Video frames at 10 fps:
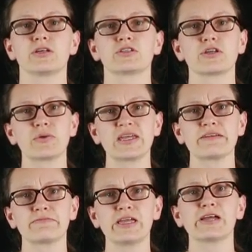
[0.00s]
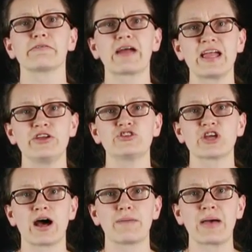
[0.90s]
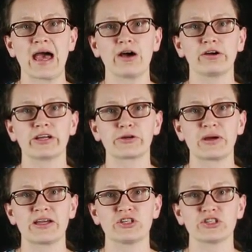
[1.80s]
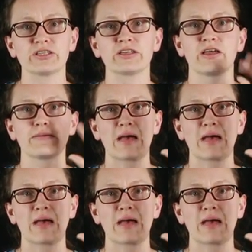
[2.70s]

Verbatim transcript: so we can rearrange our power equation,